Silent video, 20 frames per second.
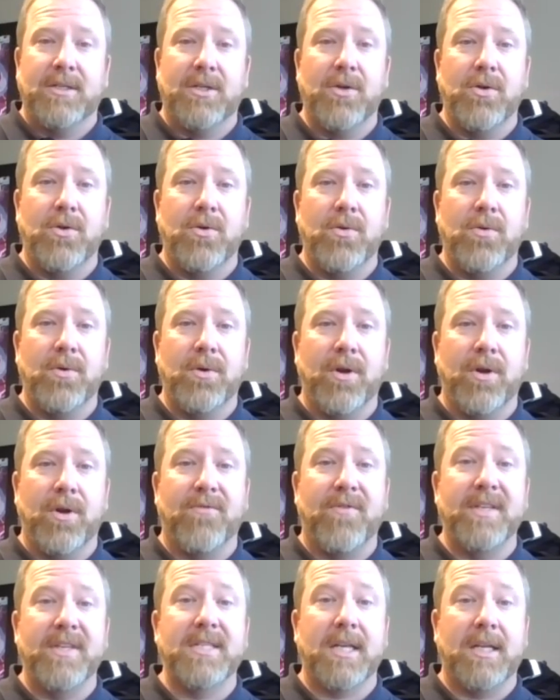
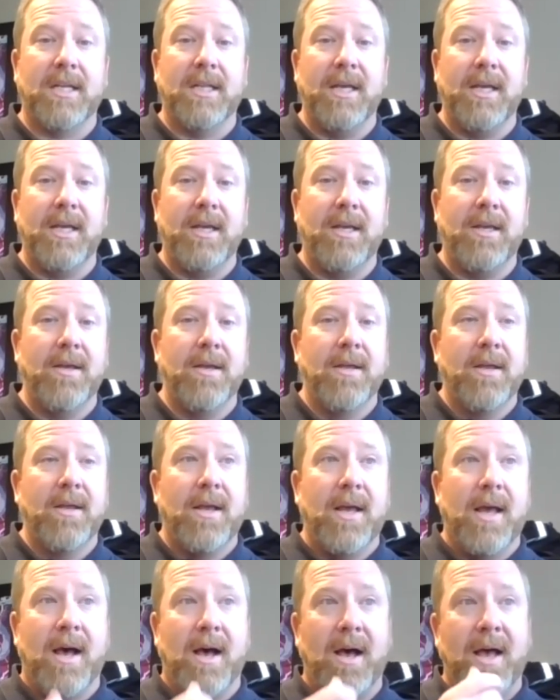to, physically
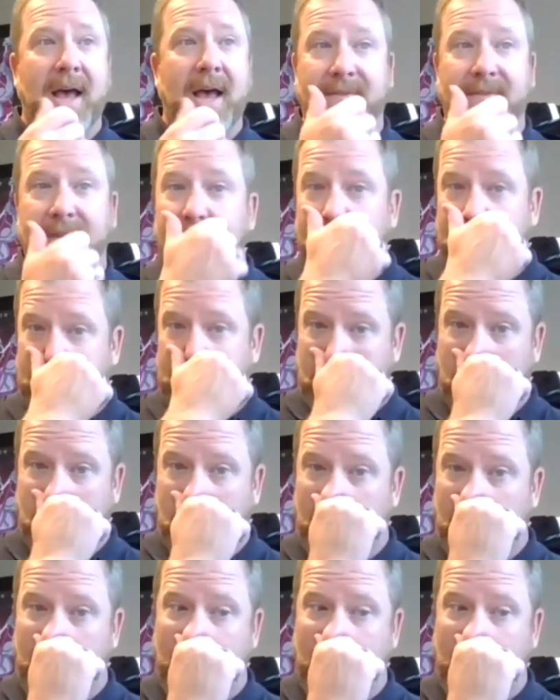have kids.